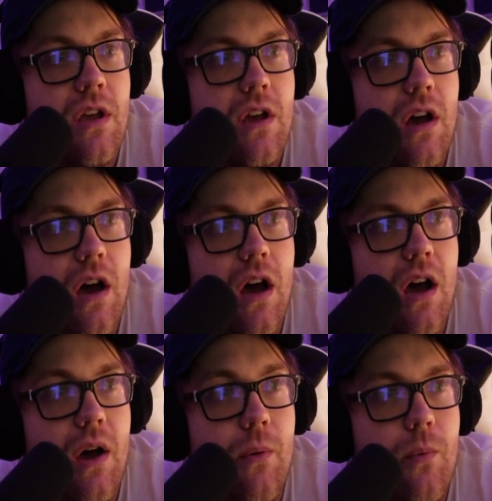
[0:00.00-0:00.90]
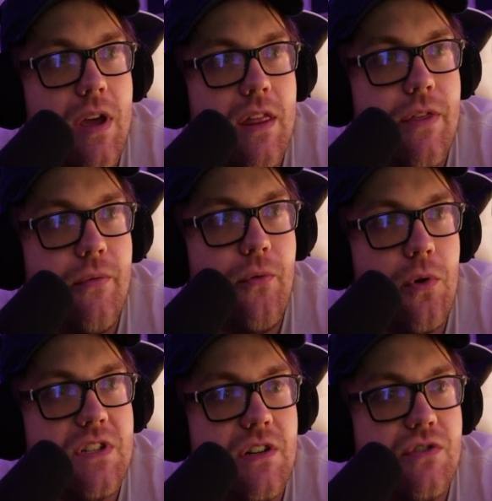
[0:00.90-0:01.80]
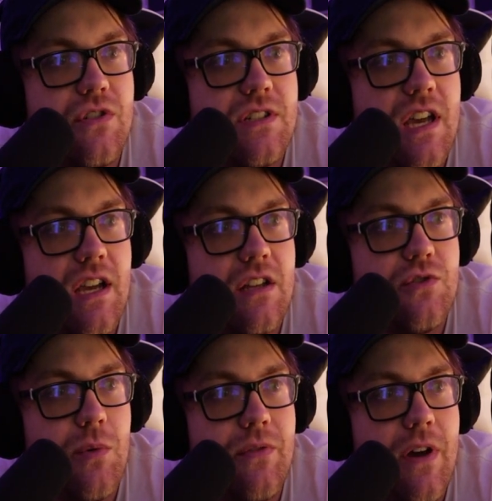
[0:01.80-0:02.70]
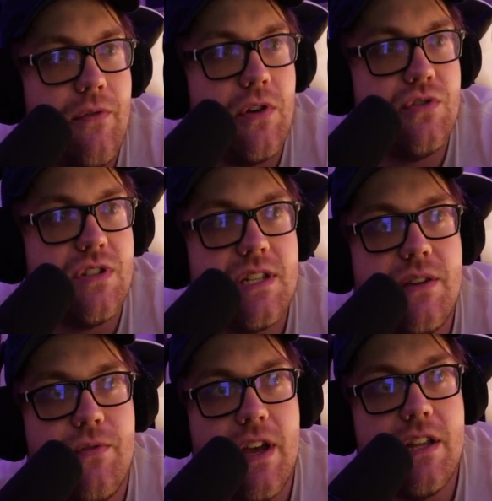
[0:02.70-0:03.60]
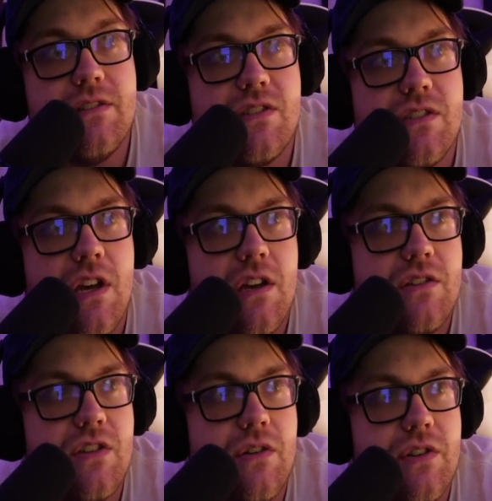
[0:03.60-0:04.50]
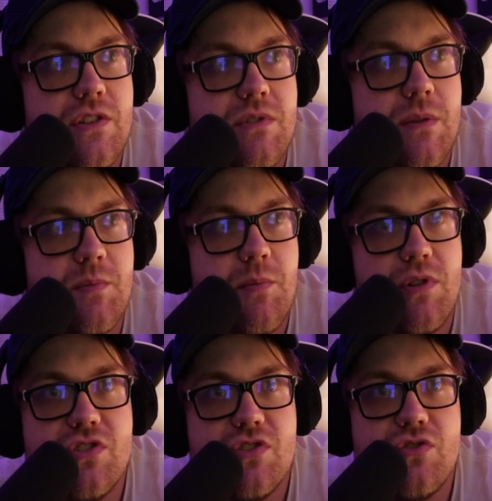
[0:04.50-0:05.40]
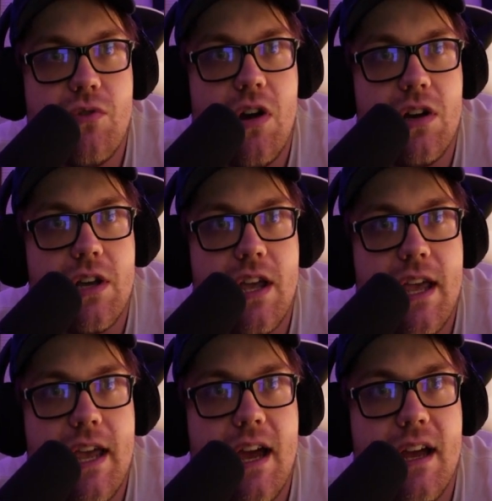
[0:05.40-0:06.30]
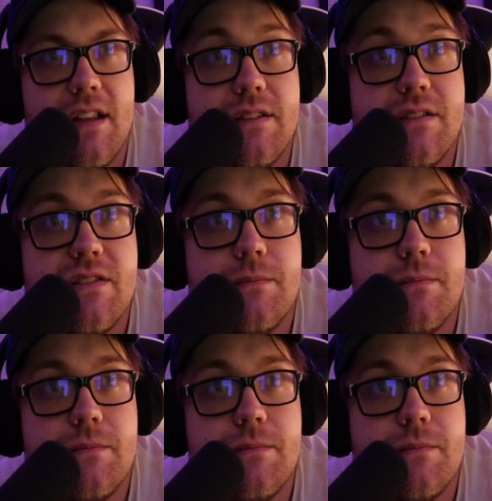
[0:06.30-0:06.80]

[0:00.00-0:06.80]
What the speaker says: with 1,400 attack and 2,500 defense. So this one seems pretty strong. And